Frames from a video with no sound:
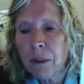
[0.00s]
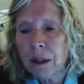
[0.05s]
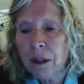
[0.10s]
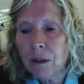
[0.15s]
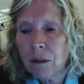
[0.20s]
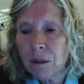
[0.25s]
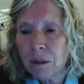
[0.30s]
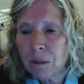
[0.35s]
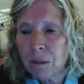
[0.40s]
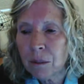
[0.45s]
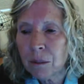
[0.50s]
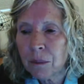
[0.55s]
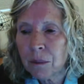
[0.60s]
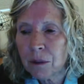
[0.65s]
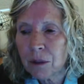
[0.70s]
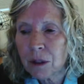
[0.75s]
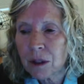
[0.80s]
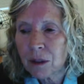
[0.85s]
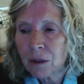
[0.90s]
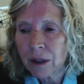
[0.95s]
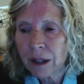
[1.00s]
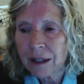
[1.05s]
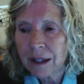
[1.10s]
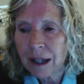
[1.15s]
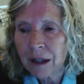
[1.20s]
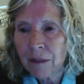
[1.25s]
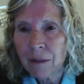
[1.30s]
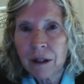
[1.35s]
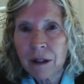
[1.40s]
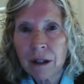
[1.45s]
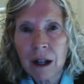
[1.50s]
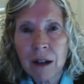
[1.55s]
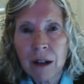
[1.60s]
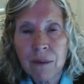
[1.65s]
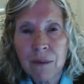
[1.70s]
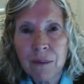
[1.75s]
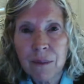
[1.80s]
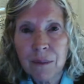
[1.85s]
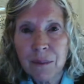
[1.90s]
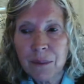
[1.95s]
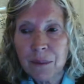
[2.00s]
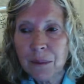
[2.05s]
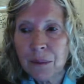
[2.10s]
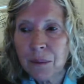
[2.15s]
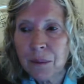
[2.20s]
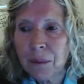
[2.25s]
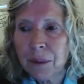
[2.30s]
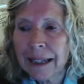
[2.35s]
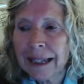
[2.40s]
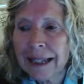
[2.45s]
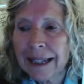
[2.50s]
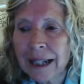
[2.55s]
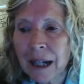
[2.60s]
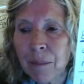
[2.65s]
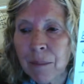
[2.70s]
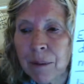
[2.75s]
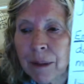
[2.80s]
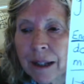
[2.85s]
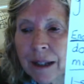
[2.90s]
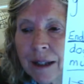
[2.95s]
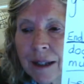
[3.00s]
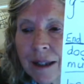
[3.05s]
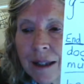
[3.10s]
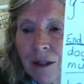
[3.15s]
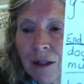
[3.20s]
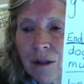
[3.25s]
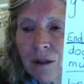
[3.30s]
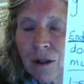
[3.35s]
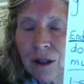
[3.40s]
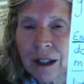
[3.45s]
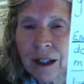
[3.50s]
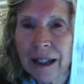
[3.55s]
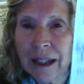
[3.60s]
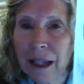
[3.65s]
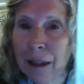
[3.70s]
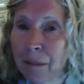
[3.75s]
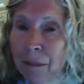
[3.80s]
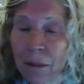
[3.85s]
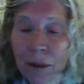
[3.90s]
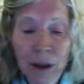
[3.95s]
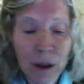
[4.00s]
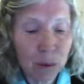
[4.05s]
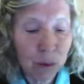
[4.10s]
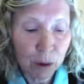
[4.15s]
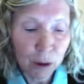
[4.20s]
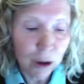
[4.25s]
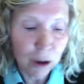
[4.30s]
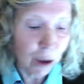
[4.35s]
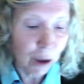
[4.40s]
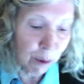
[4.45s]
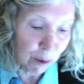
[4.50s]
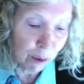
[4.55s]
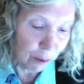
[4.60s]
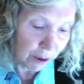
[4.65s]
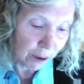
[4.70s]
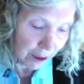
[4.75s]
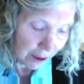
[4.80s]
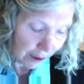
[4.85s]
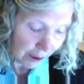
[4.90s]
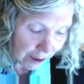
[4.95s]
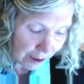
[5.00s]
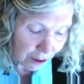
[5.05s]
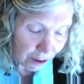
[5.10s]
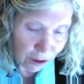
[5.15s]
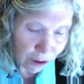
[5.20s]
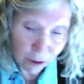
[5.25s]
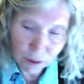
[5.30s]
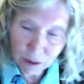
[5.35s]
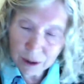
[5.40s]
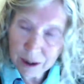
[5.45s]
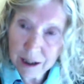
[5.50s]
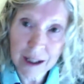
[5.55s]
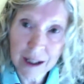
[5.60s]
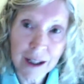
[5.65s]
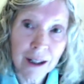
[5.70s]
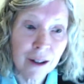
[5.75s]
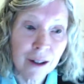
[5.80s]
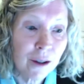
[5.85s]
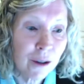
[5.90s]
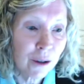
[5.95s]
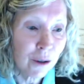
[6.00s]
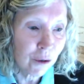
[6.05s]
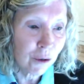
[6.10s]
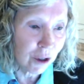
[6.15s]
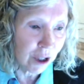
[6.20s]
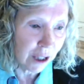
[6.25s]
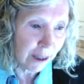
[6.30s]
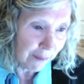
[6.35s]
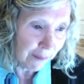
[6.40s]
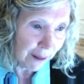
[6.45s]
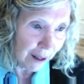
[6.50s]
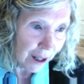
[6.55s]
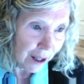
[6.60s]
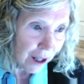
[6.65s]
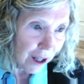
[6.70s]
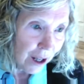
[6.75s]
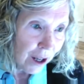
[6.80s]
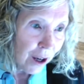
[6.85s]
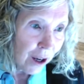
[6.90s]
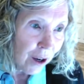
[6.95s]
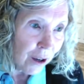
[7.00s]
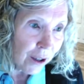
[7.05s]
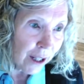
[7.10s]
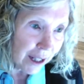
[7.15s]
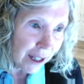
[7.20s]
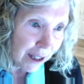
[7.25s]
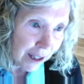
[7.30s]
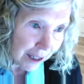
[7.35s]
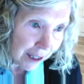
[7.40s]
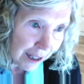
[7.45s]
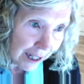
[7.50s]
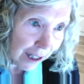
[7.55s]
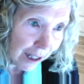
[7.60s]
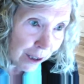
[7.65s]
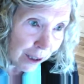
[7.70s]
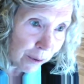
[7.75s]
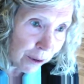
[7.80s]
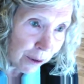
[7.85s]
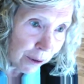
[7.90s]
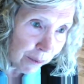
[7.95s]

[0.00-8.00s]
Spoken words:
don't just cross that one out. We cannot play the C or G game with the word spoon because there's no C, there's no G. Okay, next word